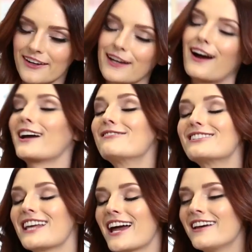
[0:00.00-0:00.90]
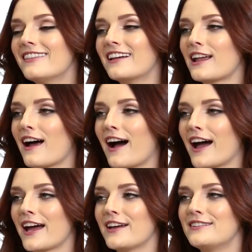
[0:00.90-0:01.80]
okay, I have to say that
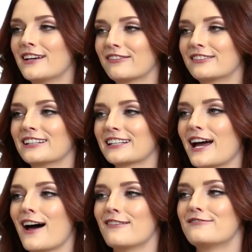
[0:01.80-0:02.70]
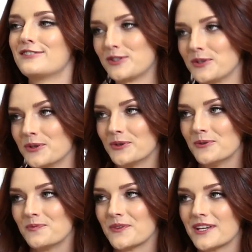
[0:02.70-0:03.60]
I definitely have
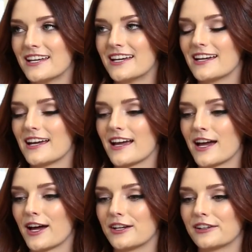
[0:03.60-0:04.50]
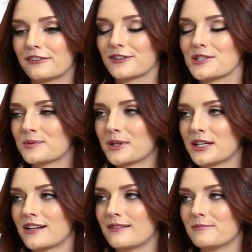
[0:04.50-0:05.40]
two. And the first
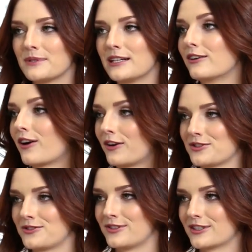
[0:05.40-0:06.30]
one being Carl's